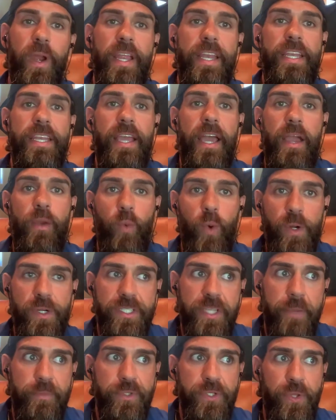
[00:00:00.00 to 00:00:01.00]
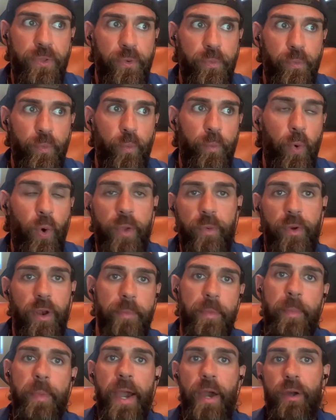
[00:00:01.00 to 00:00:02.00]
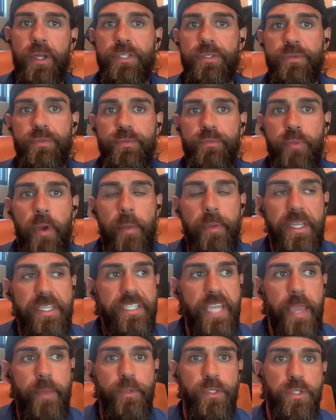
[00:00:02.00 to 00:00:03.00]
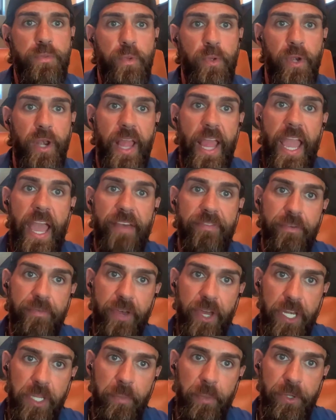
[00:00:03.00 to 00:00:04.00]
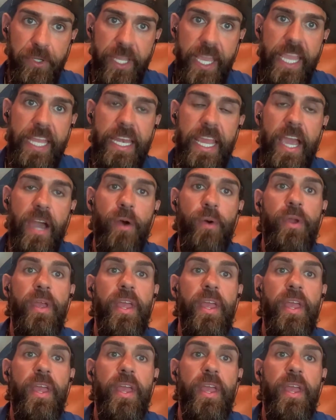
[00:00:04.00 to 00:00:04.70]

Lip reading: And I worked up to the point where I'm about probably 1.5 tablespoons of honey per day now.